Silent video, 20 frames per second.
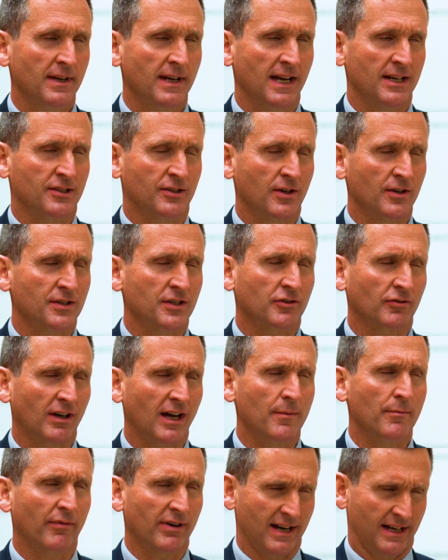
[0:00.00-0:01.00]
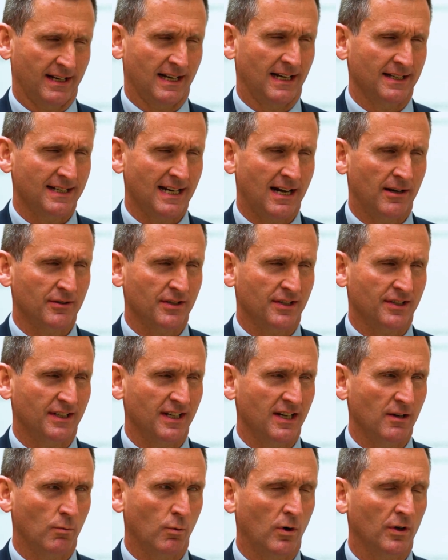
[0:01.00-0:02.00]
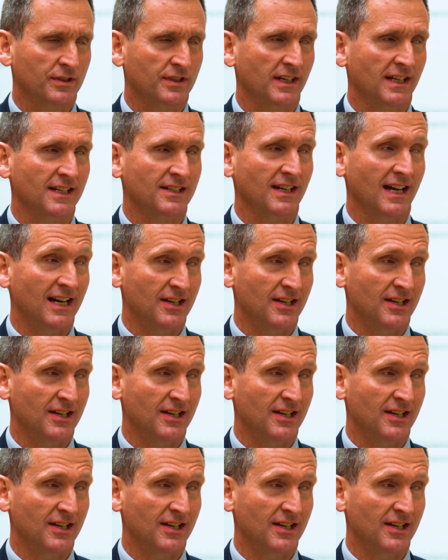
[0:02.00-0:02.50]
It's good to try and break that down to see what is